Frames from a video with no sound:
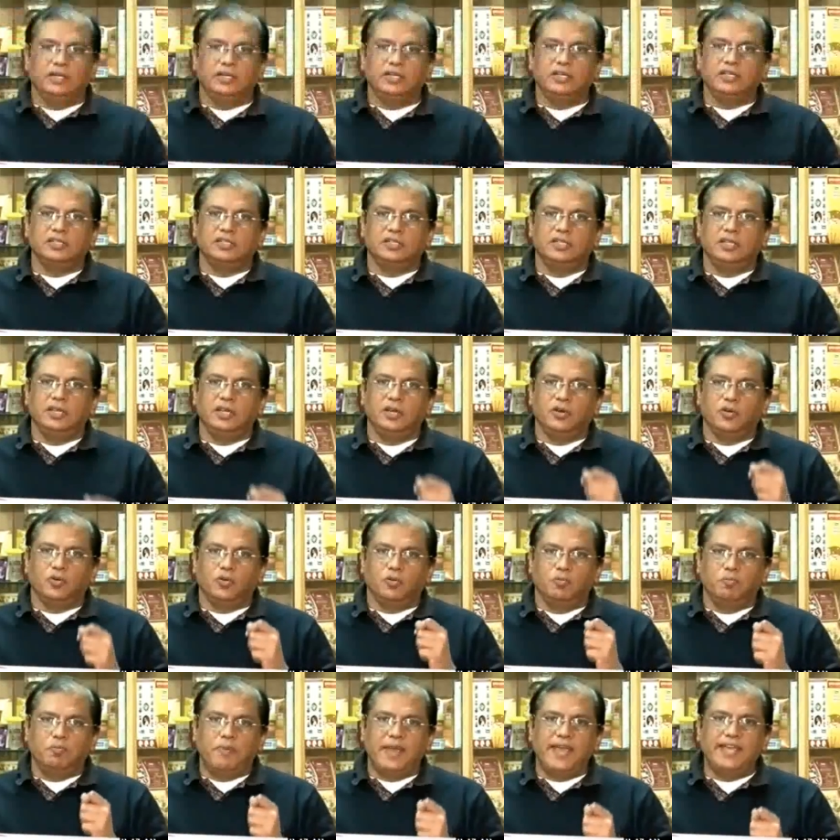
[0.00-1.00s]
It is the
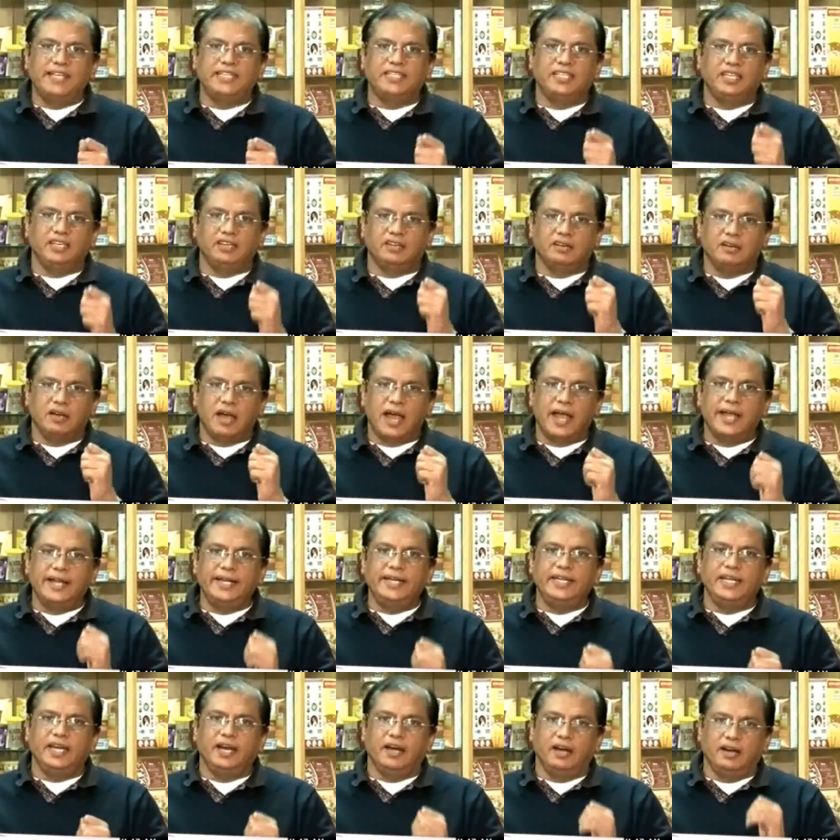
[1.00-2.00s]
basic
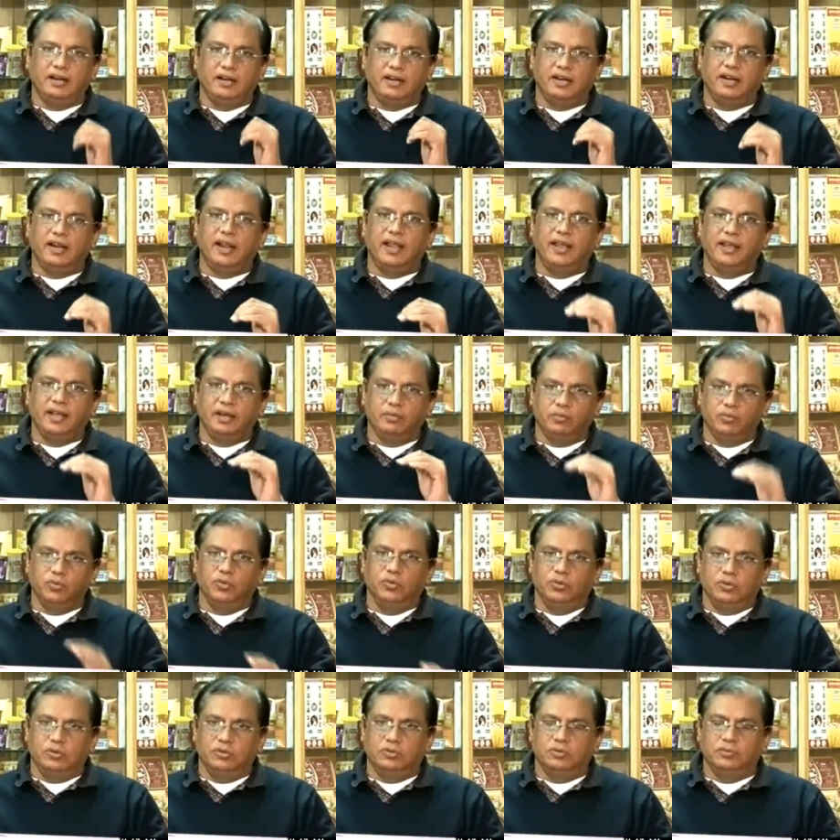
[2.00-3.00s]
idea underlying
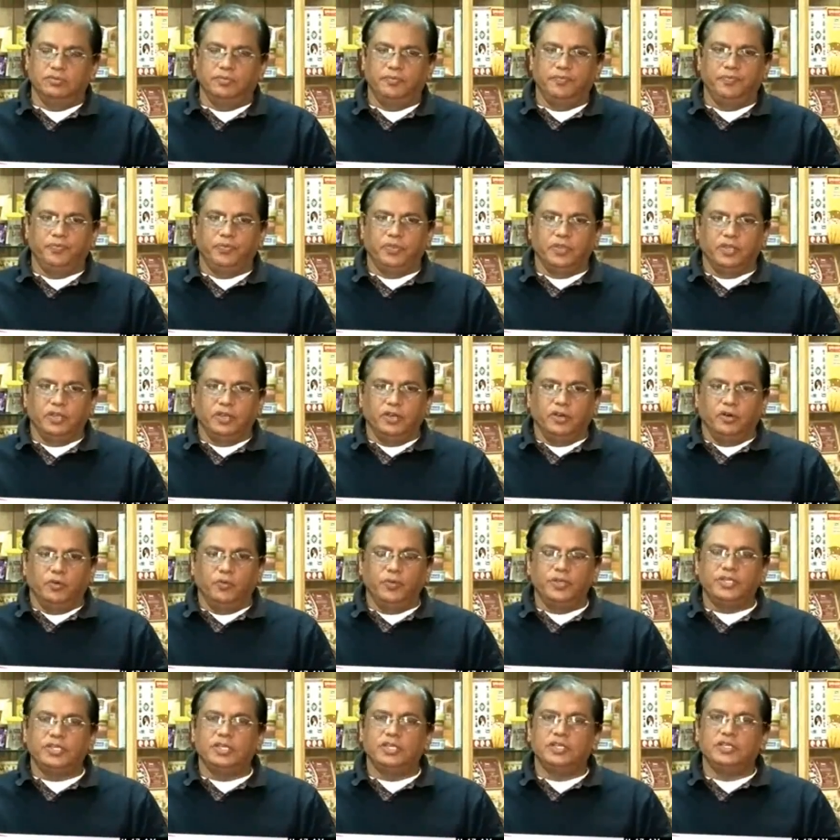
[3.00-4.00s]
Amul,
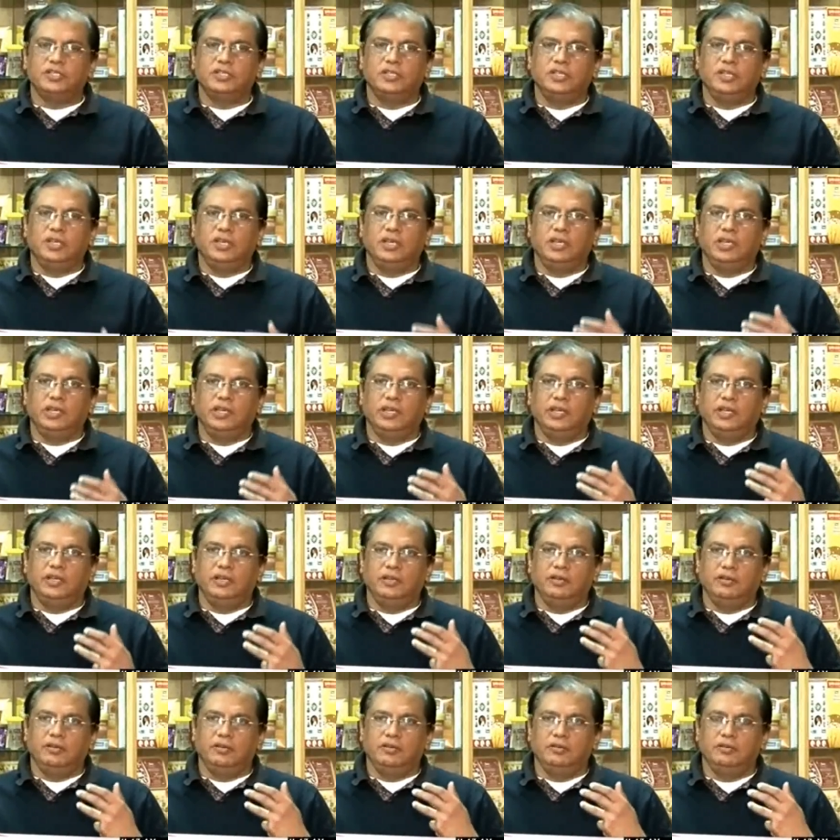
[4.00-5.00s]
which is
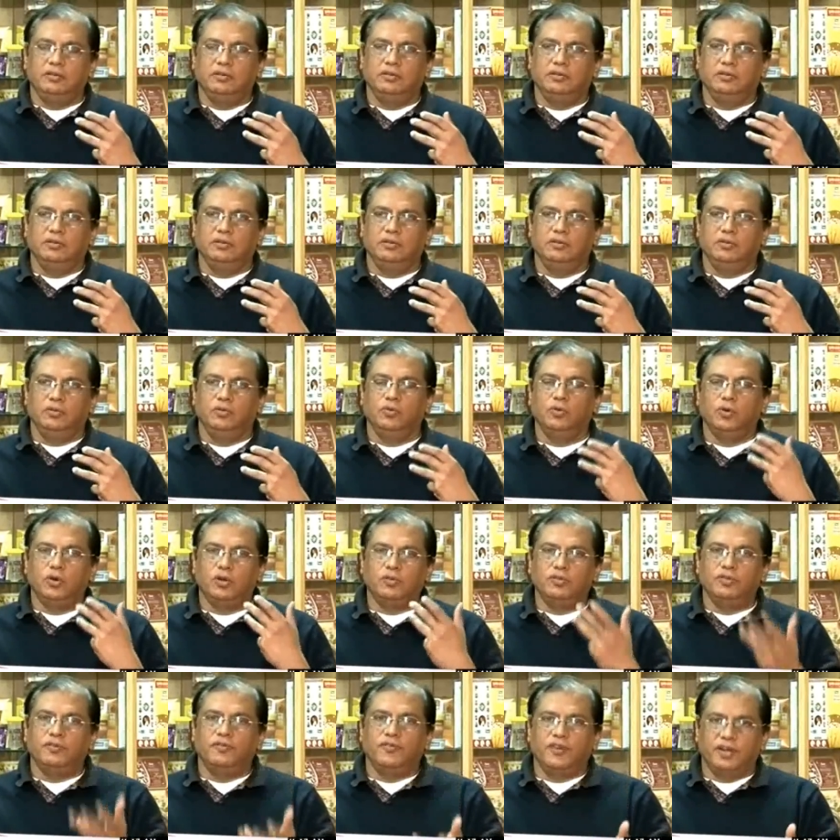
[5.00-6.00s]
the
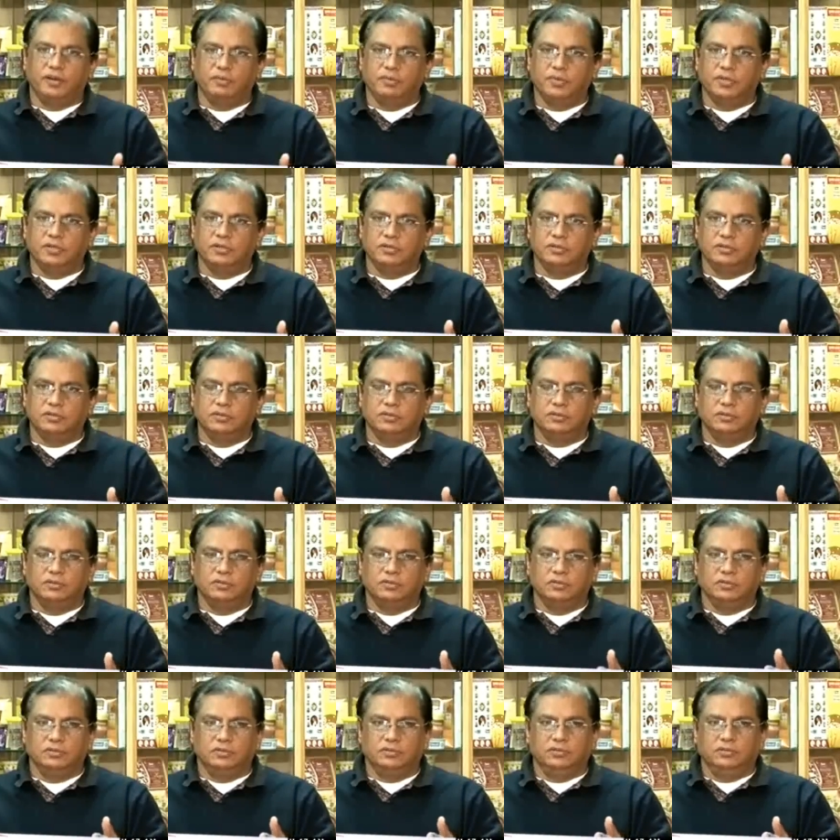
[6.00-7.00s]
good of the farmer
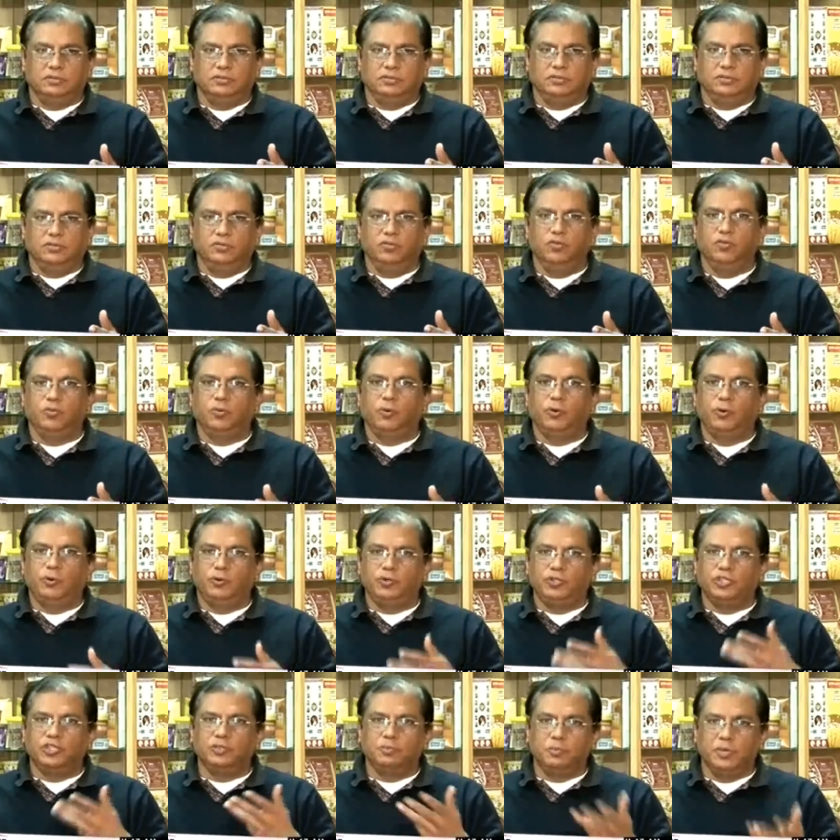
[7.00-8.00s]
who
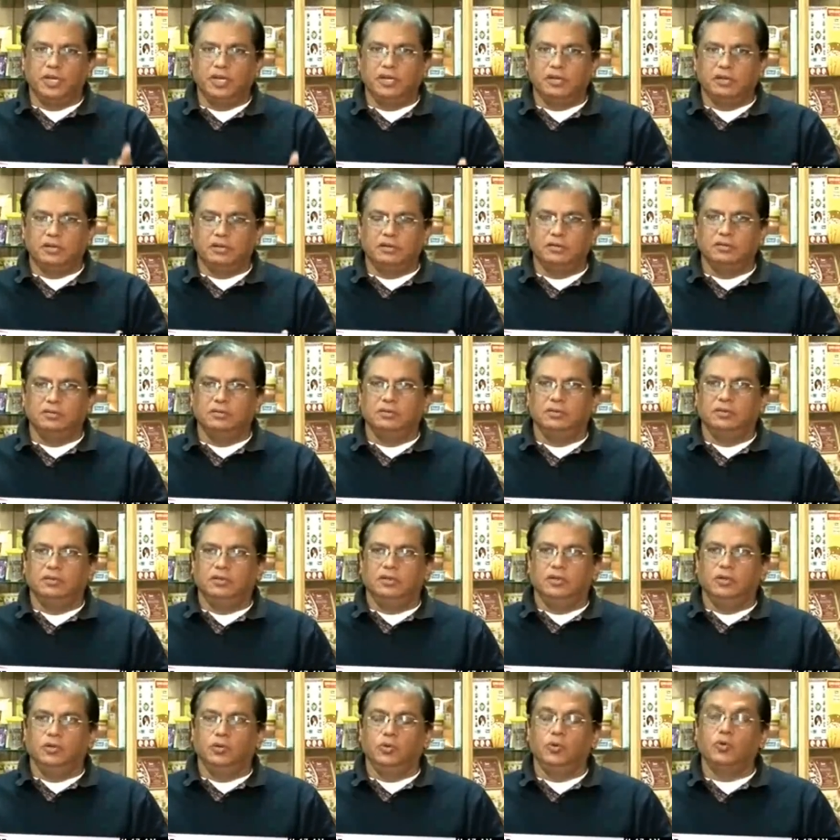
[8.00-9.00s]
produces milk
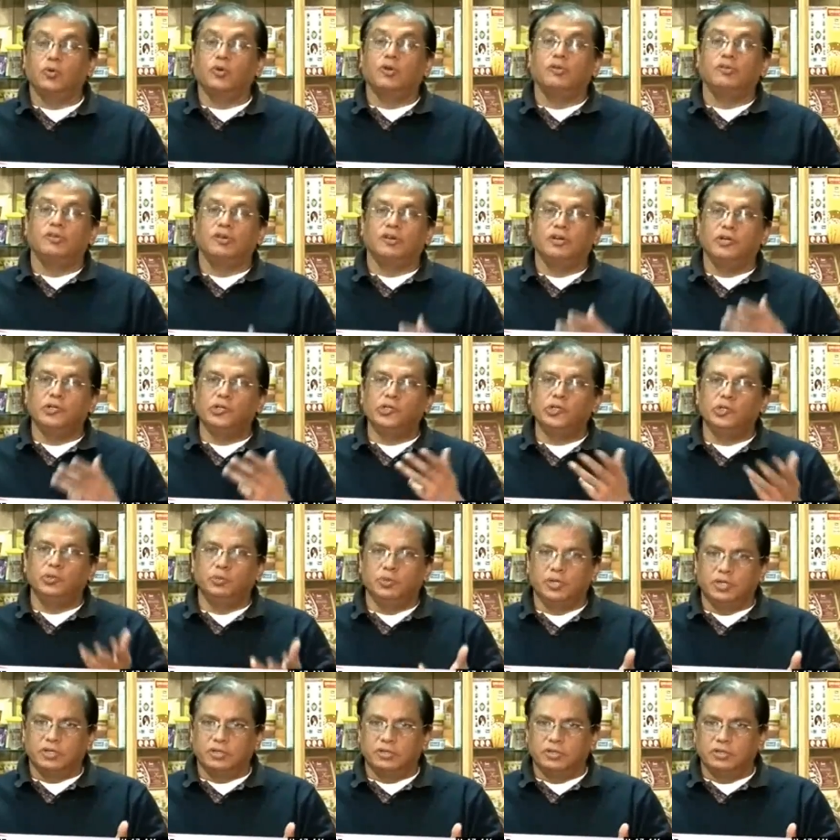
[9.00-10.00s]
good of the
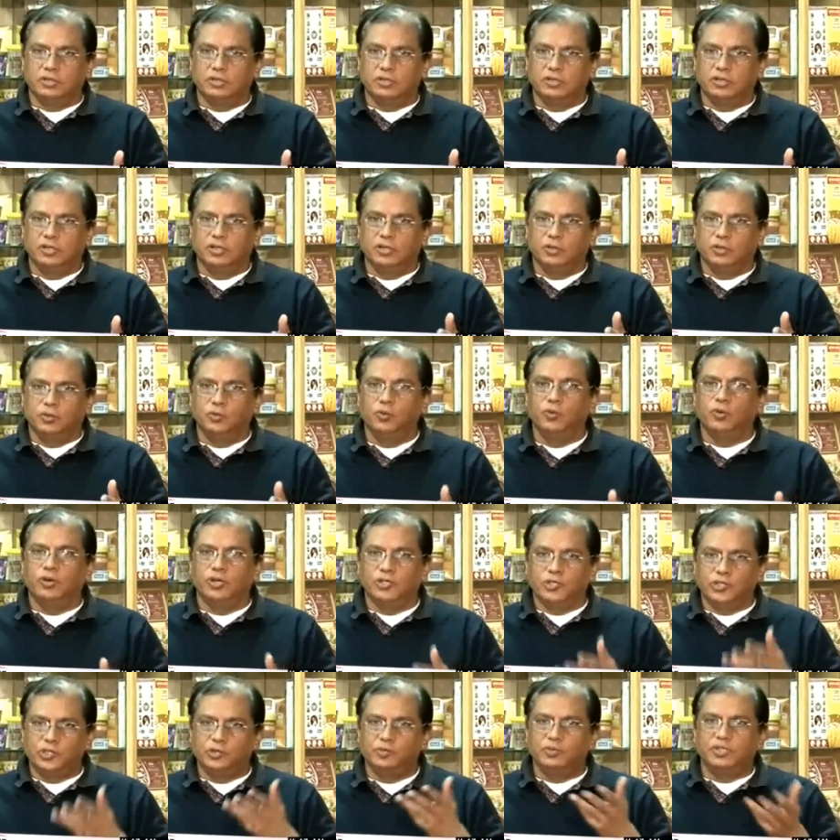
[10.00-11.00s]
consumer who
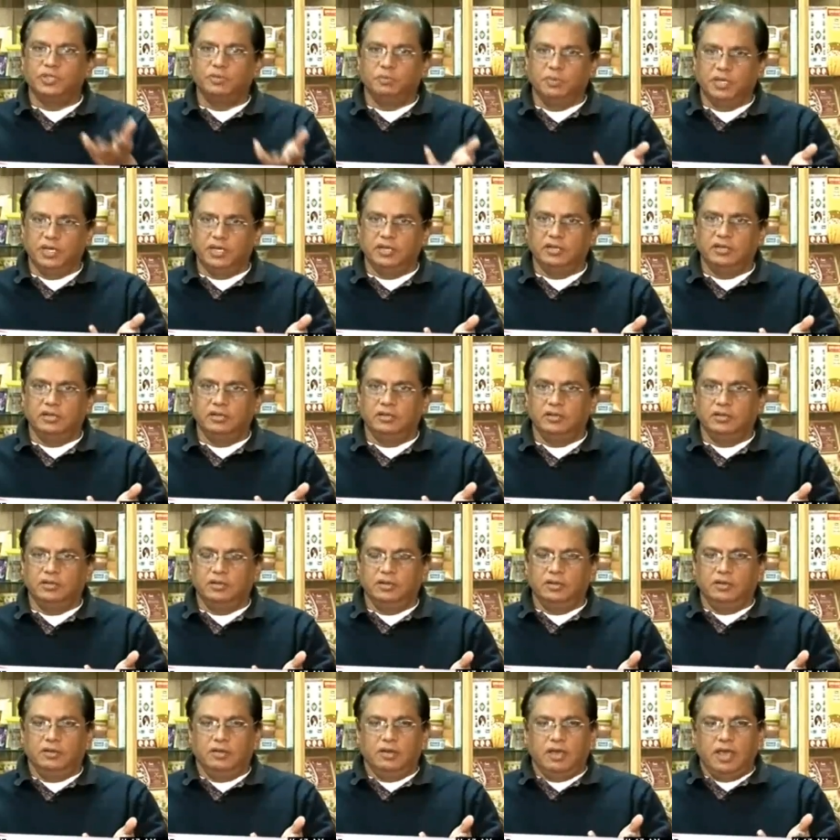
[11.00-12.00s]
consumes the milk.
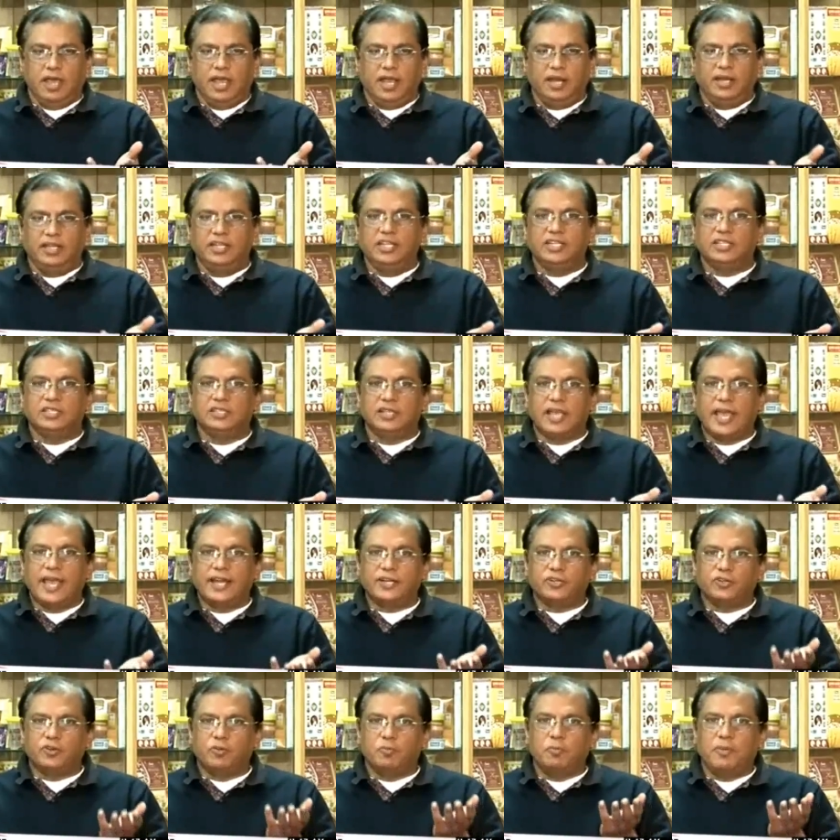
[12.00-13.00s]
And this
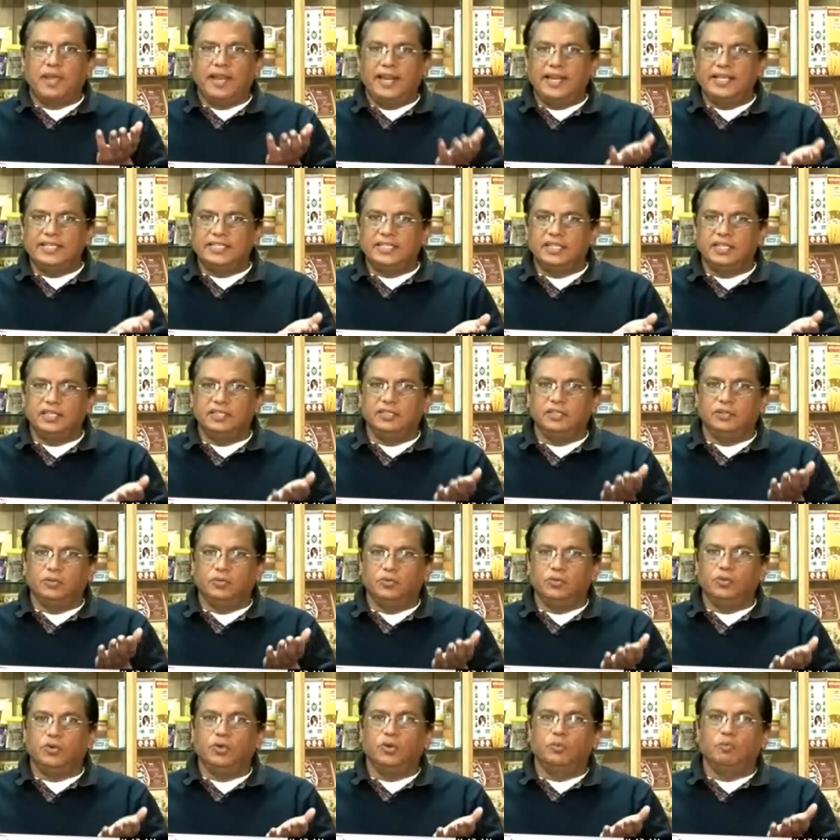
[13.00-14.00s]
act of balancing the
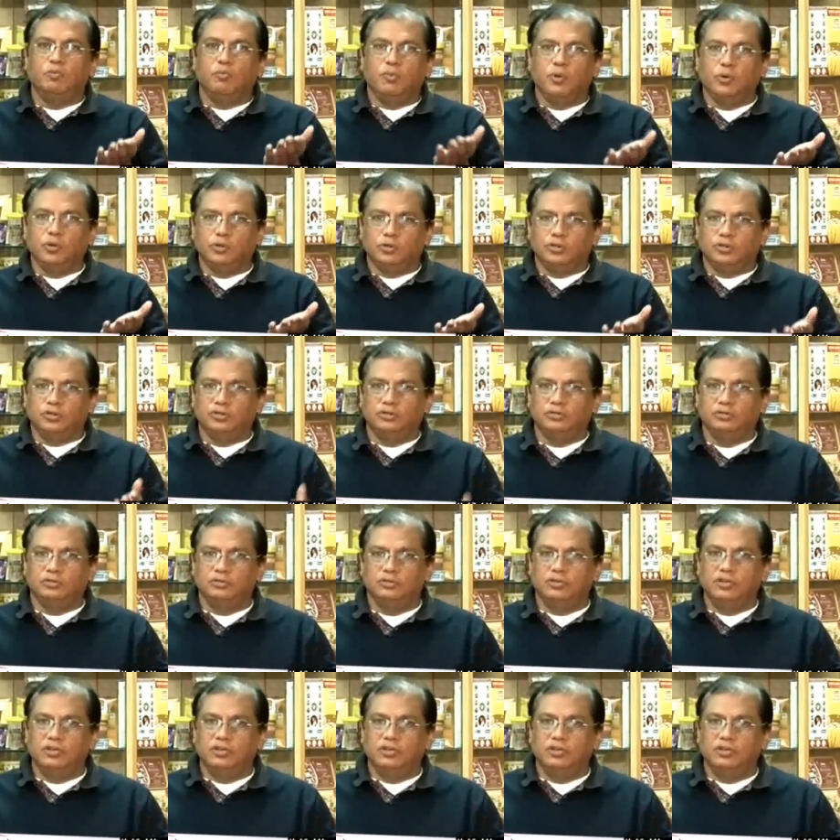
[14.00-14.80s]
good of both,